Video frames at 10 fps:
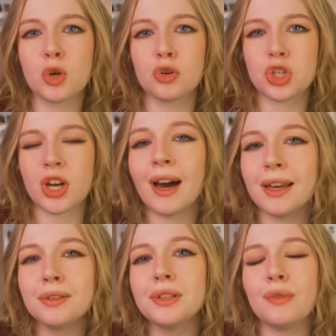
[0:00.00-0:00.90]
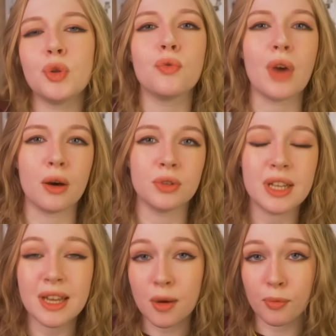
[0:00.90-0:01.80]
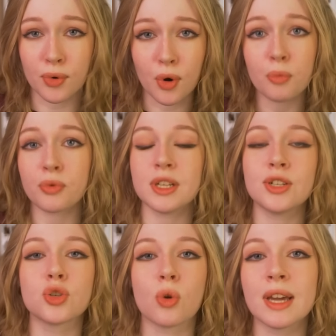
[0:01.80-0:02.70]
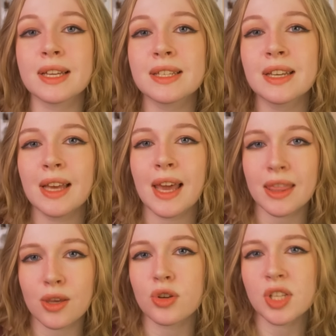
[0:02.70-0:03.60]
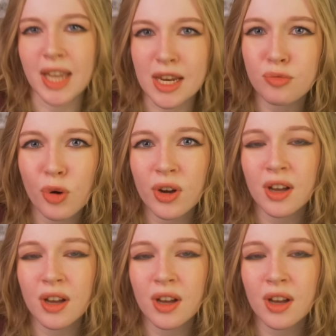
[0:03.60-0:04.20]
your child if you found inappropriate drawings in their sketchbook?